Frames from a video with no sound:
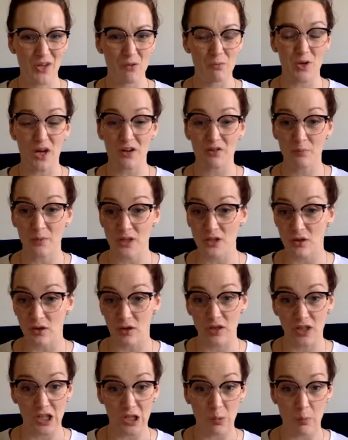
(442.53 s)
We have been
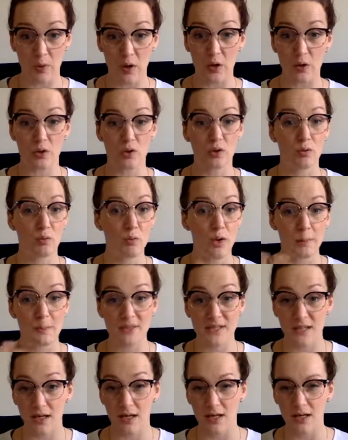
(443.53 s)
talking about
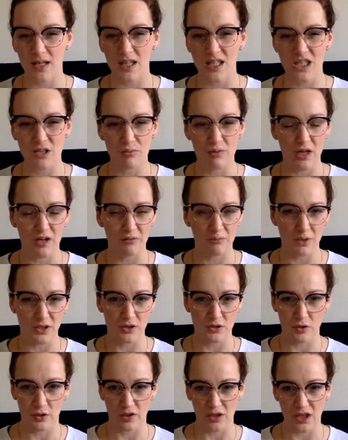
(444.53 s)
websites. We have been
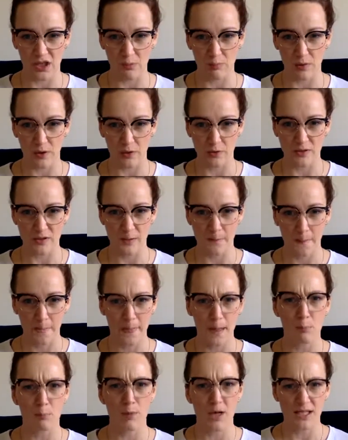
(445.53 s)
talking about
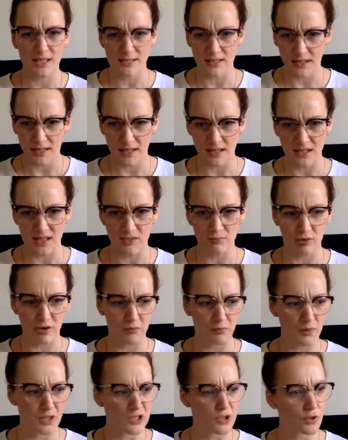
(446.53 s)
mindsets. We have
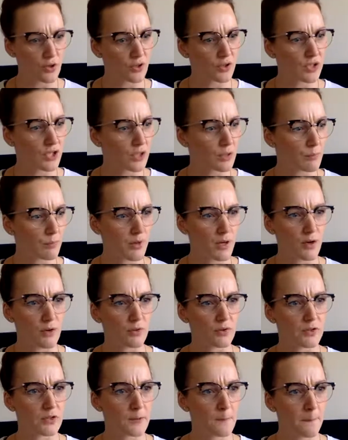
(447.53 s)
been talking
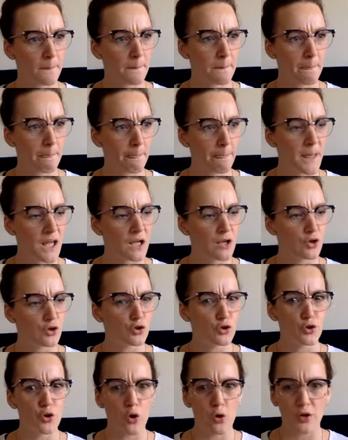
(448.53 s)
about
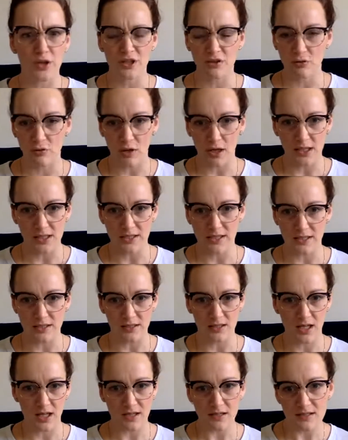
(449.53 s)
knowing your ideal
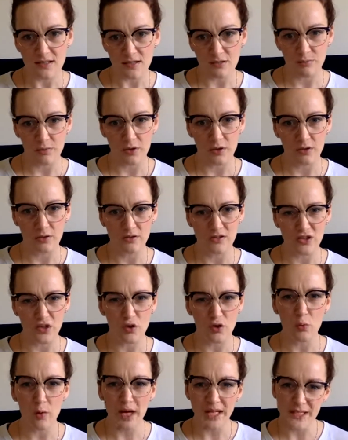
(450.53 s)
customer. So
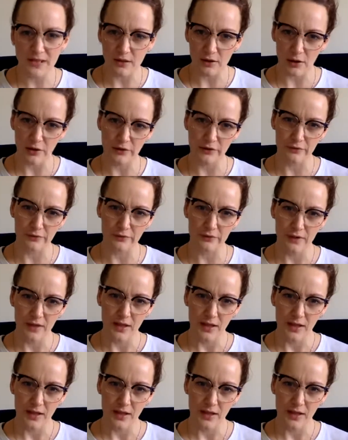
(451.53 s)
quite a lot of